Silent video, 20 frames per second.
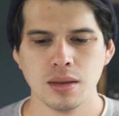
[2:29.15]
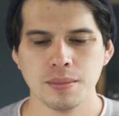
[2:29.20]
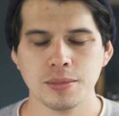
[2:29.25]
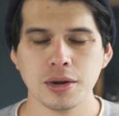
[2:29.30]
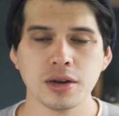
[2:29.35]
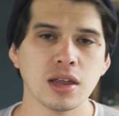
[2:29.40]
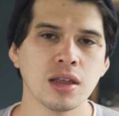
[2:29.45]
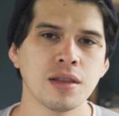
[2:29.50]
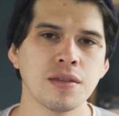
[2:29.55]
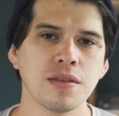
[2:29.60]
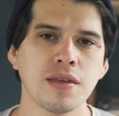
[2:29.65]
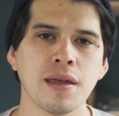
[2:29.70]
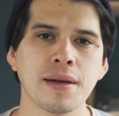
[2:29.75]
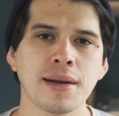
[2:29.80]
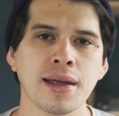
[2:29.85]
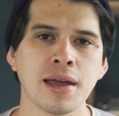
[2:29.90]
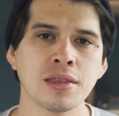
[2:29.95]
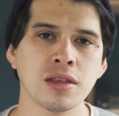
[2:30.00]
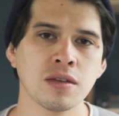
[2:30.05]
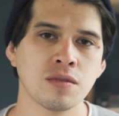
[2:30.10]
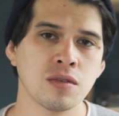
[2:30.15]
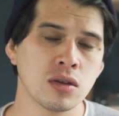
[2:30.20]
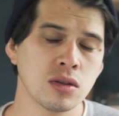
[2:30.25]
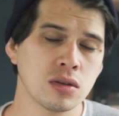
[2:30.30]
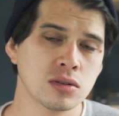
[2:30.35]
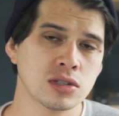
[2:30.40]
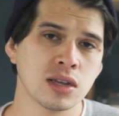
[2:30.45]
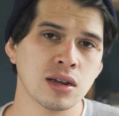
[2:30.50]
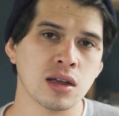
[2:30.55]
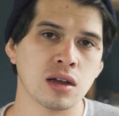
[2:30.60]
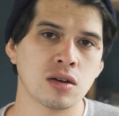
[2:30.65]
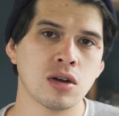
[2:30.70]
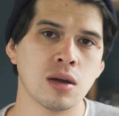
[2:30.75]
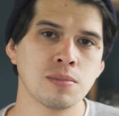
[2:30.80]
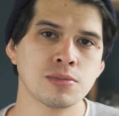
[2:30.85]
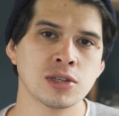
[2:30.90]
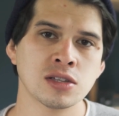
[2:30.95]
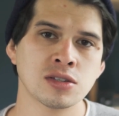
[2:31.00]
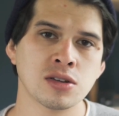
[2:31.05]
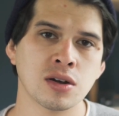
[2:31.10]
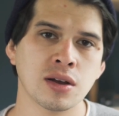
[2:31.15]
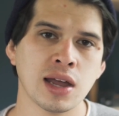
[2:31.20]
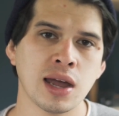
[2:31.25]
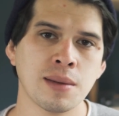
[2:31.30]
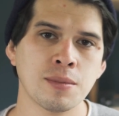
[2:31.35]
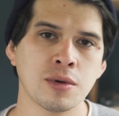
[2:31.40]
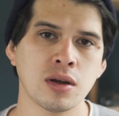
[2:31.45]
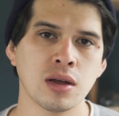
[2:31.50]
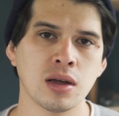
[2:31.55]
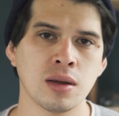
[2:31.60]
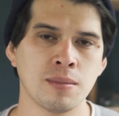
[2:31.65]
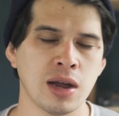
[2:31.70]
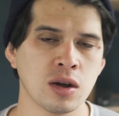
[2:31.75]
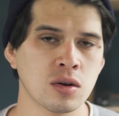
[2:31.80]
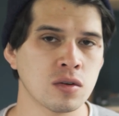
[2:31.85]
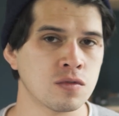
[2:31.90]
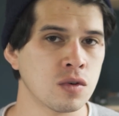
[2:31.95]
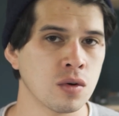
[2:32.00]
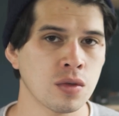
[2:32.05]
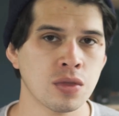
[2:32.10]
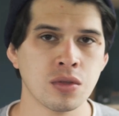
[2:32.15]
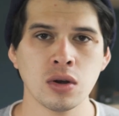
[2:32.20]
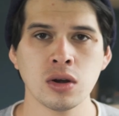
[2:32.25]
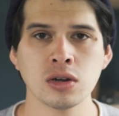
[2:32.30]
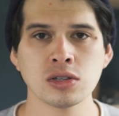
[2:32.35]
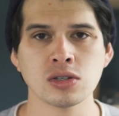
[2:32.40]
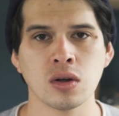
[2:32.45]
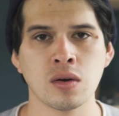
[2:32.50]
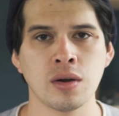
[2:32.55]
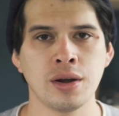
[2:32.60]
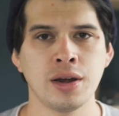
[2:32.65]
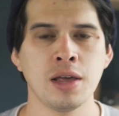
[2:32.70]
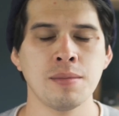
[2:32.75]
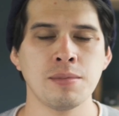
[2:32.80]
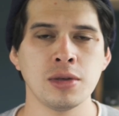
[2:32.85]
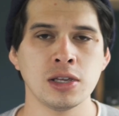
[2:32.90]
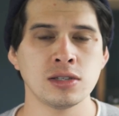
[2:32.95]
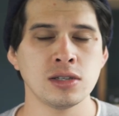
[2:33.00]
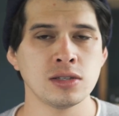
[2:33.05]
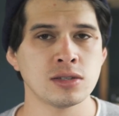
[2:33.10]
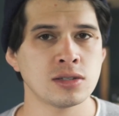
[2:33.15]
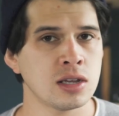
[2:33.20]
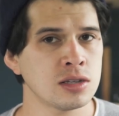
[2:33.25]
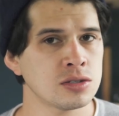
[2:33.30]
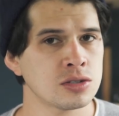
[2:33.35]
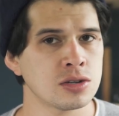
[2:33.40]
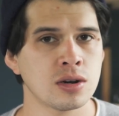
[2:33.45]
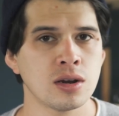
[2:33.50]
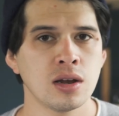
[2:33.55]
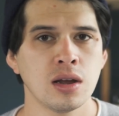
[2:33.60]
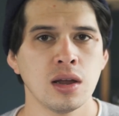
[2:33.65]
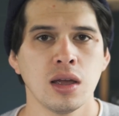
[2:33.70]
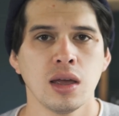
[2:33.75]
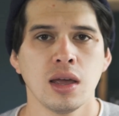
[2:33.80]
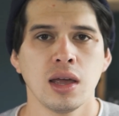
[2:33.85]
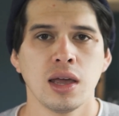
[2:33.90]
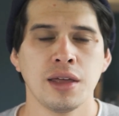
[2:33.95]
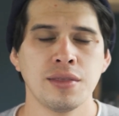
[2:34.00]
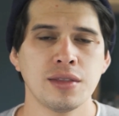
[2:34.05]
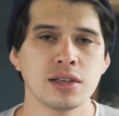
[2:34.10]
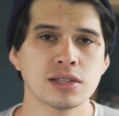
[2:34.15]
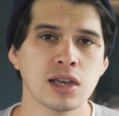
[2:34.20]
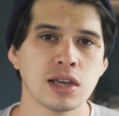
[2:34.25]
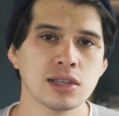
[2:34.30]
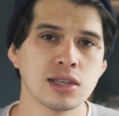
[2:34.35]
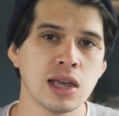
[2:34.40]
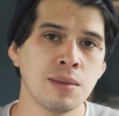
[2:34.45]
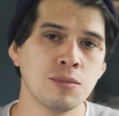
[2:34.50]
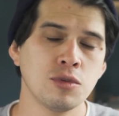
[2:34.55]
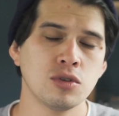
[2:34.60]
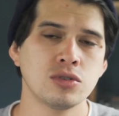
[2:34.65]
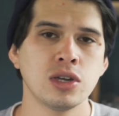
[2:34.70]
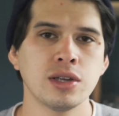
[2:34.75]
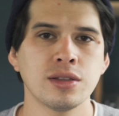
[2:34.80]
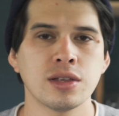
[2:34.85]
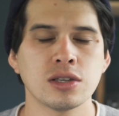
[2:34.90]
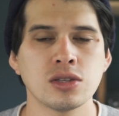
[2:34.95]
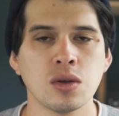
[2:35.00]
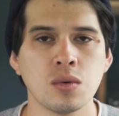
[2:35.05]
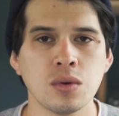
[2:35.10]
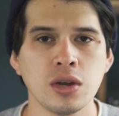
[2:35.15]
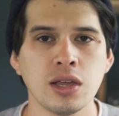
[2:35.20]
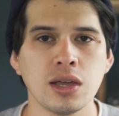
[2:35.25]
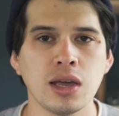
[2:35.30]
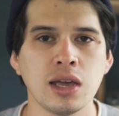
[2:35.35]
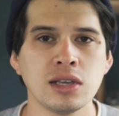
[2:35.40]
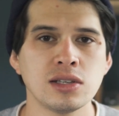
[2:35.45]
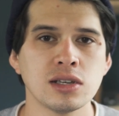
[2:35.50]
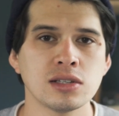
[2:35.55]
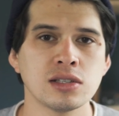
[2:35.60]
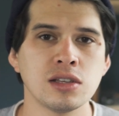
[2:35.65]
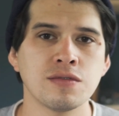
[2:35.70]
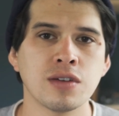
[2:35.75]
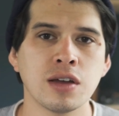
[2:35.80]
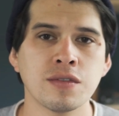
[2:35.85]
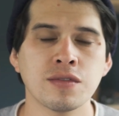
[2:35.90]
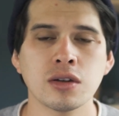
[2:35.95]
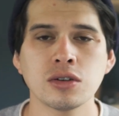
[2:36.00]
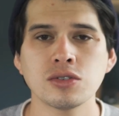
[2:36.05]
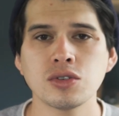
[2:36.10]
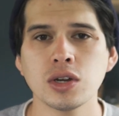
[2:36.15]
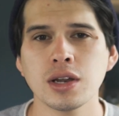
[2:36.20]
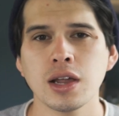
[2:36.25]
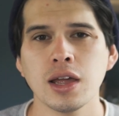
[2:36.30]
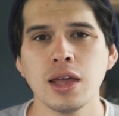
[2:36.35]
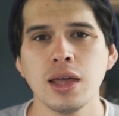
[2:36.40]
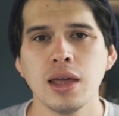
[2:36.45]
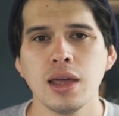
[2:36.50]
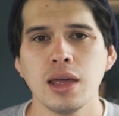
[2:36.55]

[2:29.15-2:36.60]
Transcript: But in the other hand, if you're using a crop sensor camera, a micro four thirds or an APS-C sensor, in this case I'm using the Sony a6500,